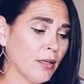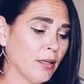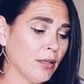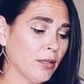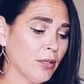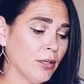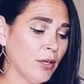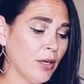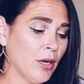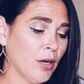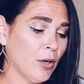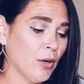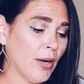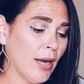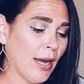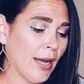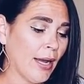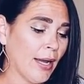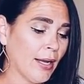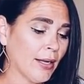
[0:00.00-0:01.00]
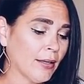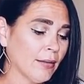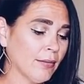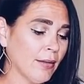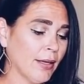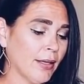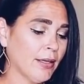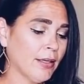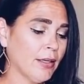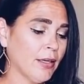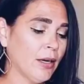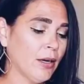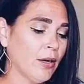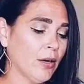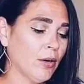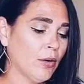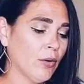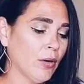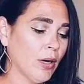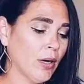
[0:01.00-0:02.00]
you know, and letting
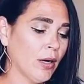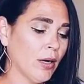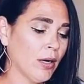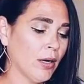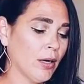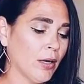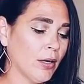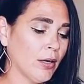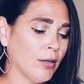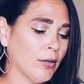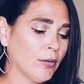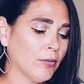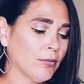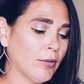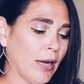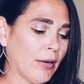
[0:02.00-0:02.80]
go of.